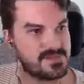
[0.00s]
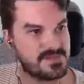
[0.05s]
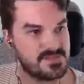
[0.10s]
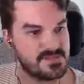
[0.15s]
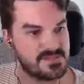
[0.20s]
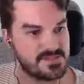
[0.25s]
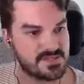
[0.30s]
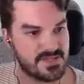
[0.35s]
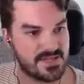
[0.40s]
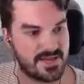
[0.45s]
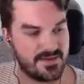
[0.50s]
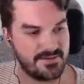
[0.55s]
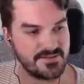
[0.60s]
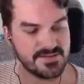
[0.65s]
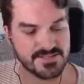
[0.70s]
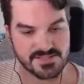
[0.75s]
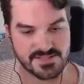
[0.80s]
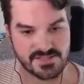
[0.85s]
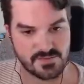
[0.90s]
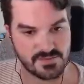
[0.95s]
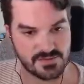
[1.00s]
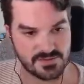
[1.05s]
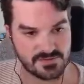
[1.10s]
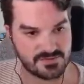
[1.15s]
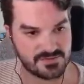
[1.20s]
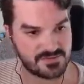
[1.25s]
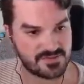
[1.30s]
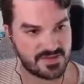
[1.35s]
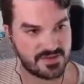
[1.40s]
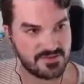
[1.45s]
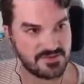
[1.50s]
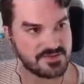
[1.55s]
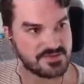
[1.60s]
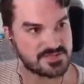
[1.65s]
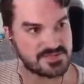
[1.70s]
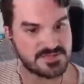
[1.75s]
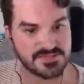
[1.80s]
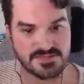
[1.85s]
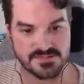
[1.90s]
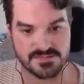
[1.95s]
Is it carriers? Do we not have enough
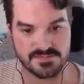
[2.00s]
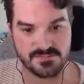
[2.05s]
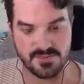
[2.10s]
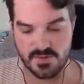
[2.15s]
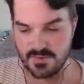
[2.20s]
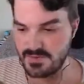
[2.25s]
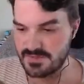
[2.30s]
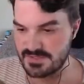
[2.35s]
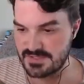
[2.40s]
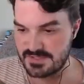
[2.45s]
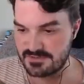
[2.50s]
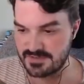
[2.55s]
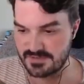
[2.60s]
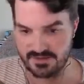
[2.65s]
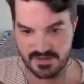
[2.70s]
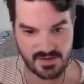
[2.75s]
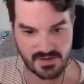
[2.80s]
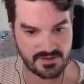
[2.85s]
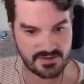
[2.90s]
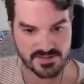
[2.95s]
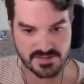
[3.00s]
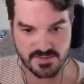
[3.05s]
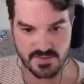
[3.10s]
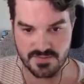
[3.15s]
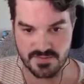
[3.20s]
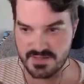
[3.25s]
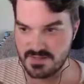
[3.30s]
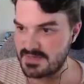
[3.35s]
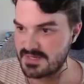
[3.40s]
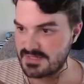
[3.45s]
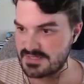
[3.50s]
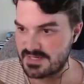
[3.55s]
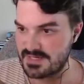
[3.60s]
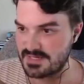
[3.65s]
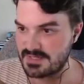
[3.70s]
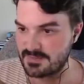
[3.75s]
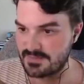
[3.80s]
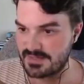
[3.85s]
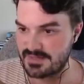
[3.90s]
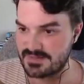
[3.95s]
carriers? Maybe we don't have enough carriers. Maybe they're being
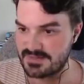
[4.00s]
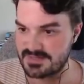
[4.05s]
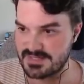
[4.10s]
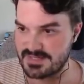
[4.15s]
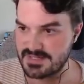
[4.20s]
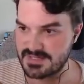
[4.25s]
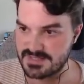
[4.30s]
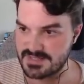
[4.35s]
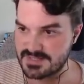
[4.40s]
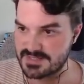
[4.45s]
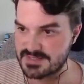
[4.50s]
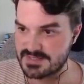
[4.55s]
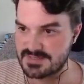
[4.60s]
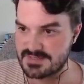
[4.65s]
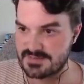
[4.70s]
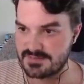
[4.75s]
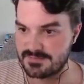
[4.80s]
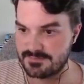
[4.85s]
taken up by other tasks.